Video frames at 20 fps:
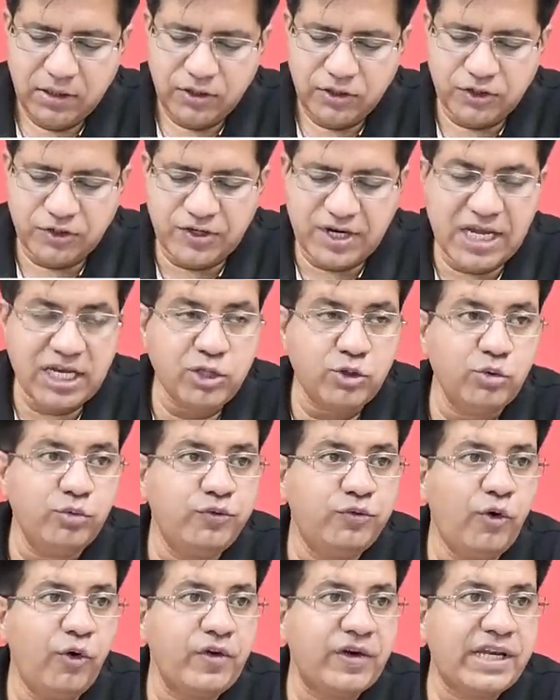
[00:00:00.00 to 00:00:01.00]
3 to
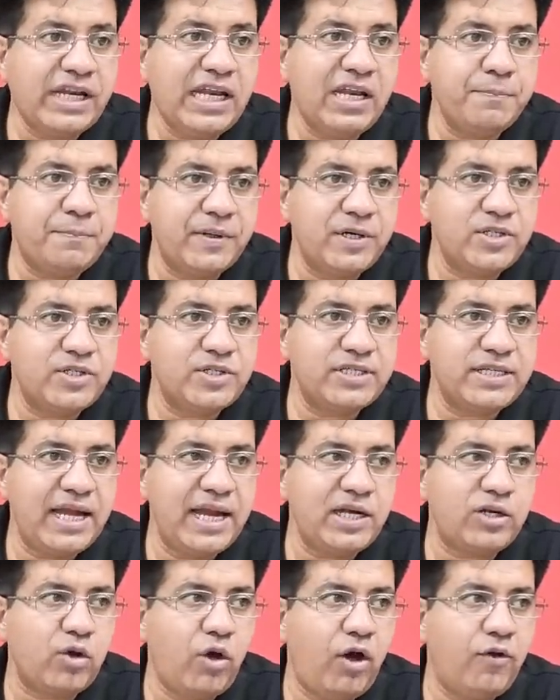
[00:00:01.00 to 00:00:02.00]

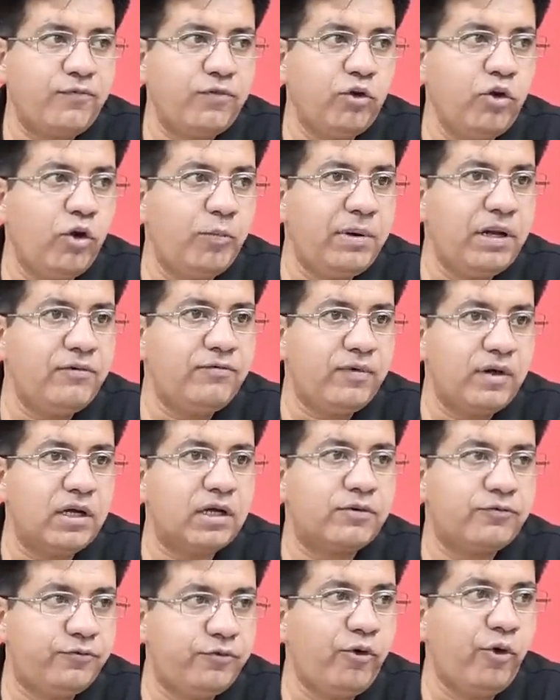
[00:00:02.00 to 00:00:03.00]
14% of global
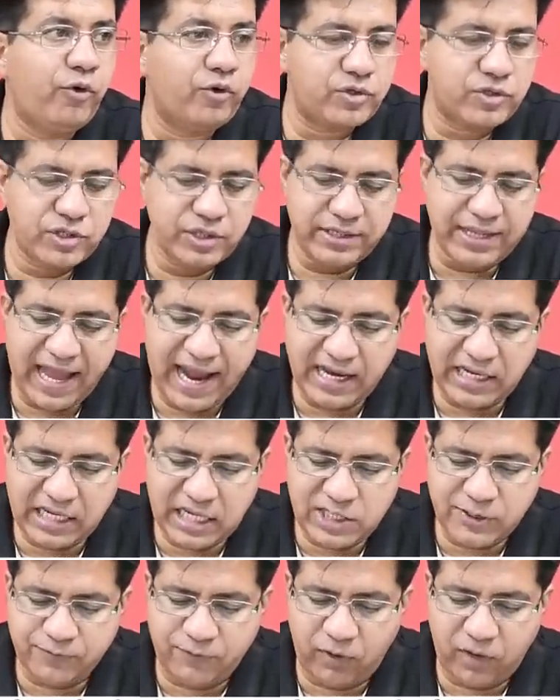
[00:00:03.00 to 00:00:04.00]
workforce. That
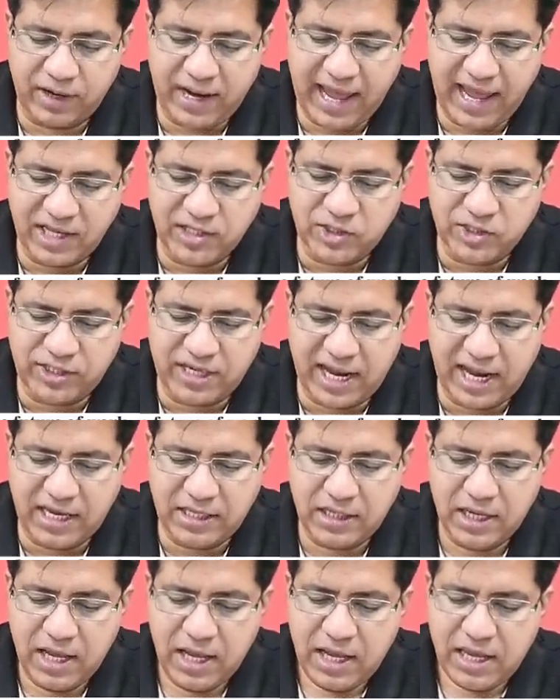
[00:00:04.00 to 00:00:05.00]
is for
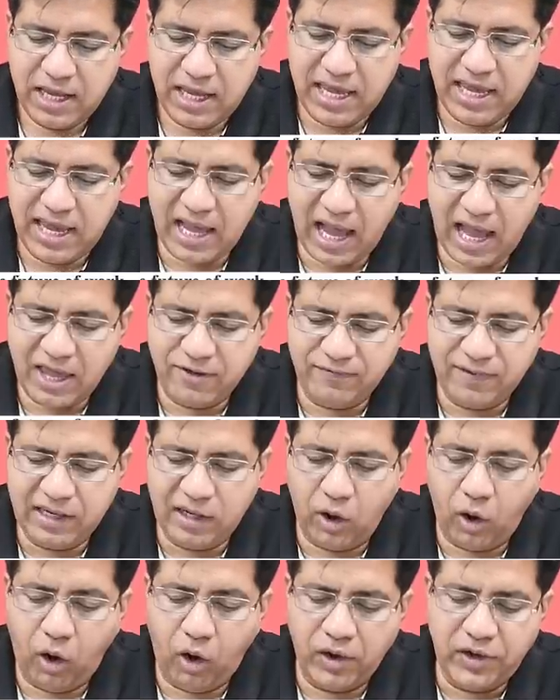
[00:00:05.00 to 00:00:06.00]
extent. AI will
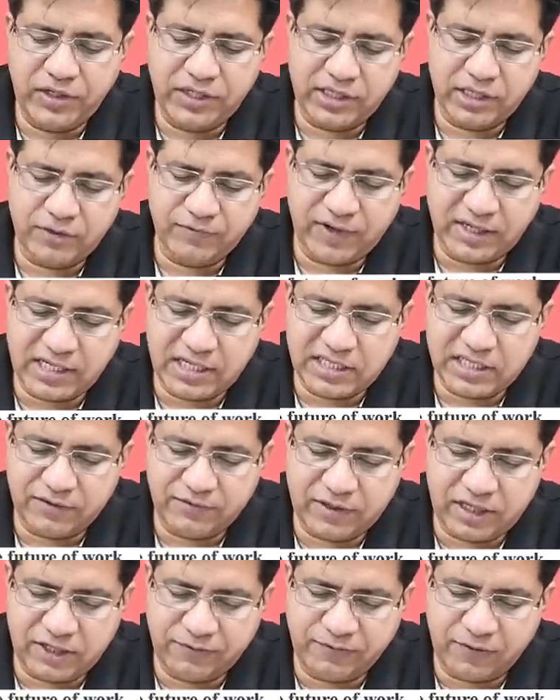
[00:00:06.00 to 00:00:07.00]
alter. What is the
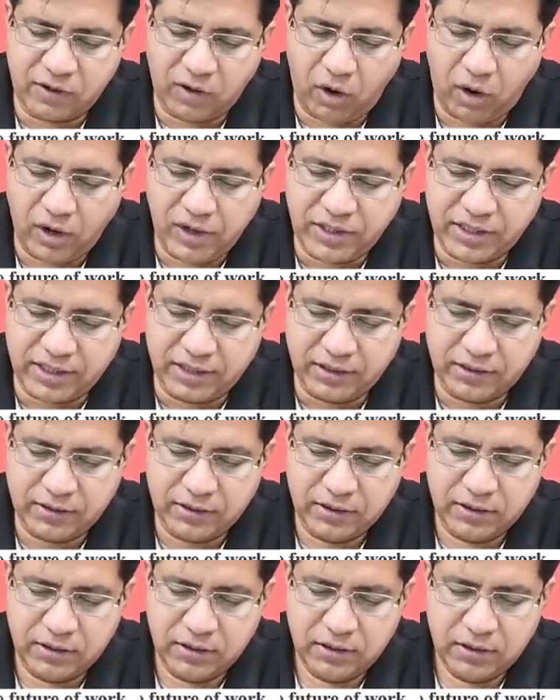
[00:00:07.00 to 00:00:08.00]
word for alter?
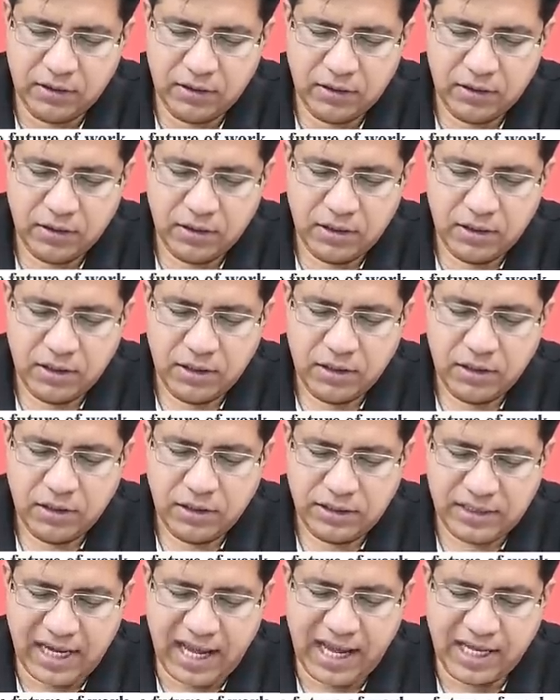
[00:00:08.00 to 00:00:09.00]

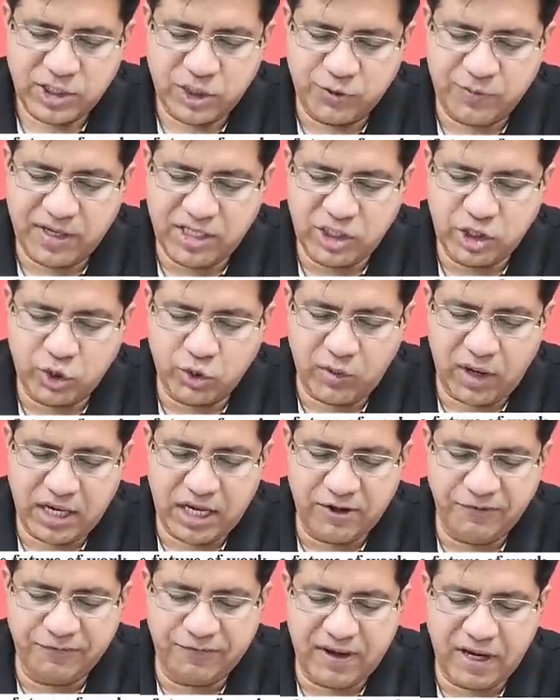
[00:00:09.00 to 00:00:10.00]
Yeah, switch to a
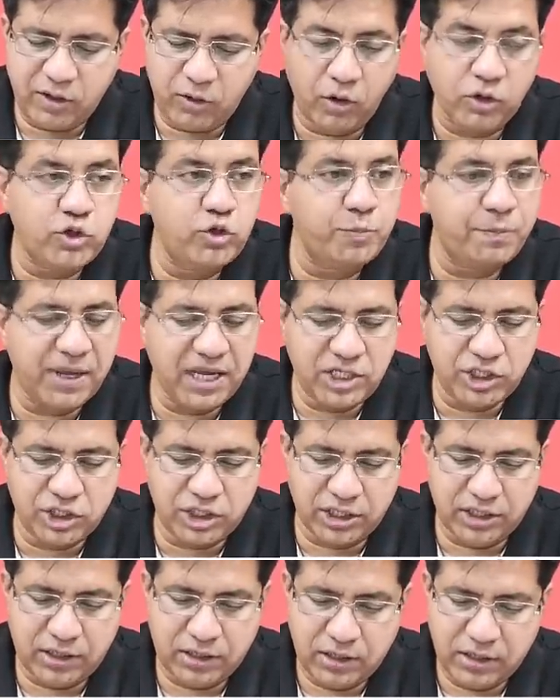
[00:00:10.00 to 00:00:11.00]
different
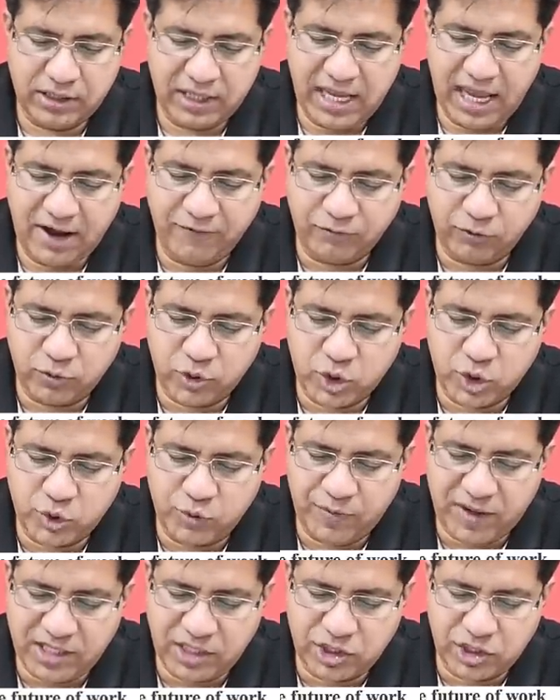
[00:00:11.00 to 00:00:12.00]
occupation. They have to
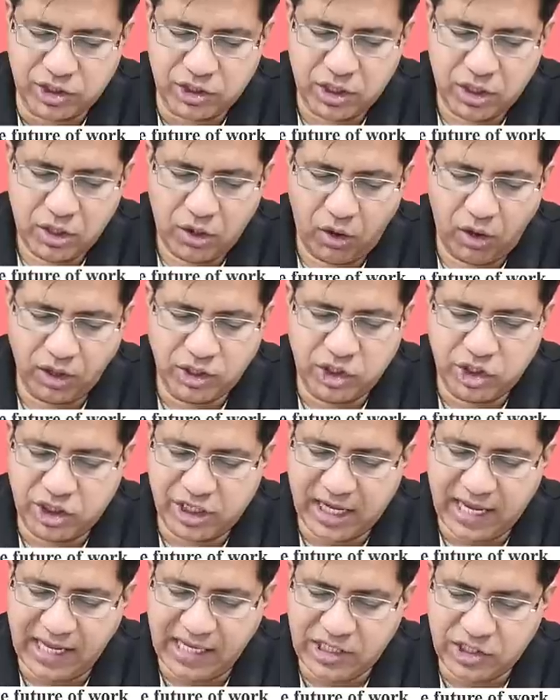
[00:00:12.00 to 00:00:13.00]
switch or
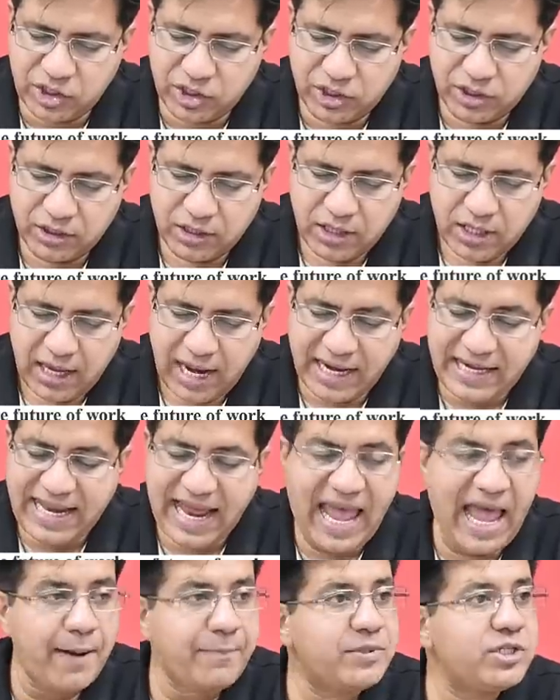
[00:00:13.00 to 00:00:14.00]
change,
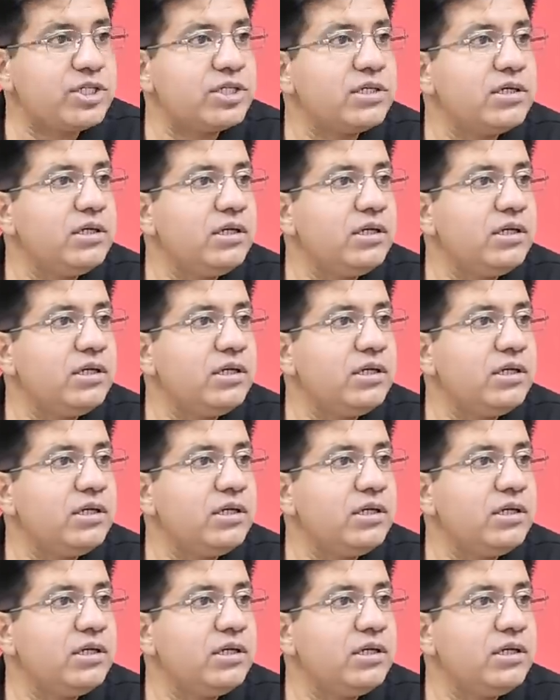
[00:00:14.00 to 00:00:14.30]
adapt.